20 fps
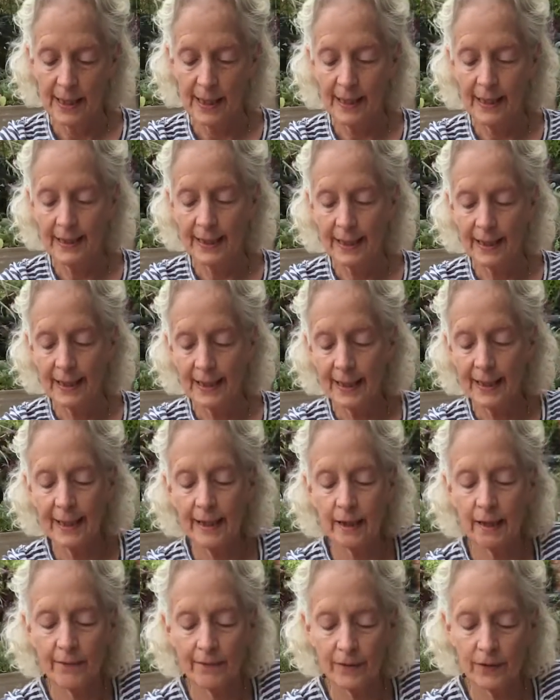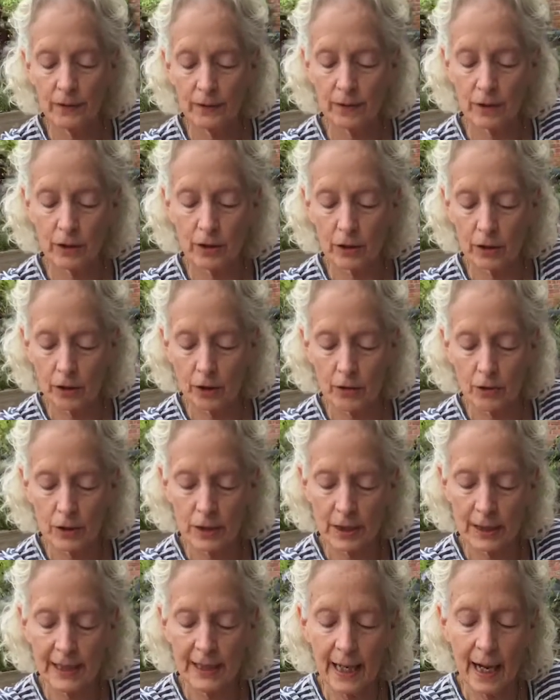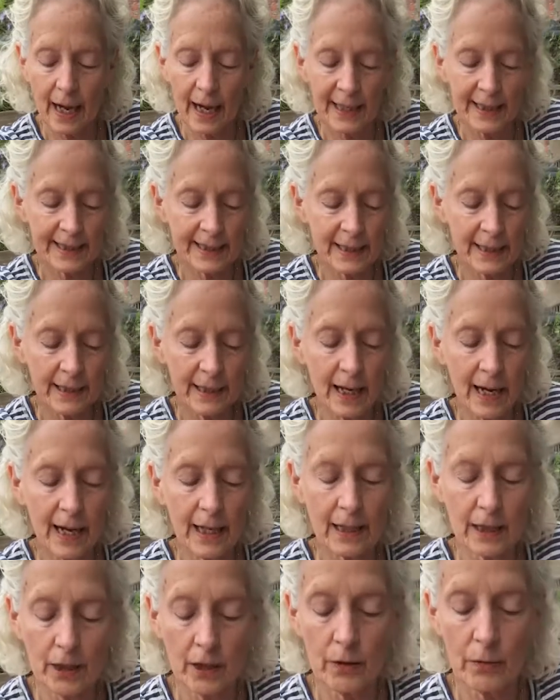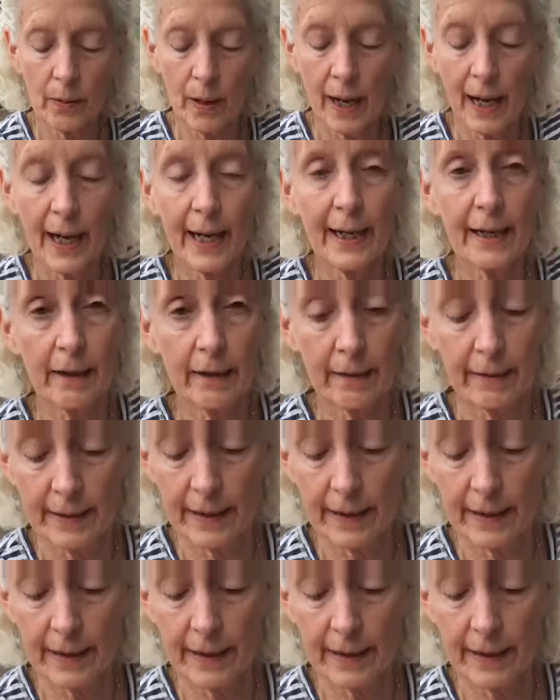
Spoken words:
And here, if you look closely, I did not go higher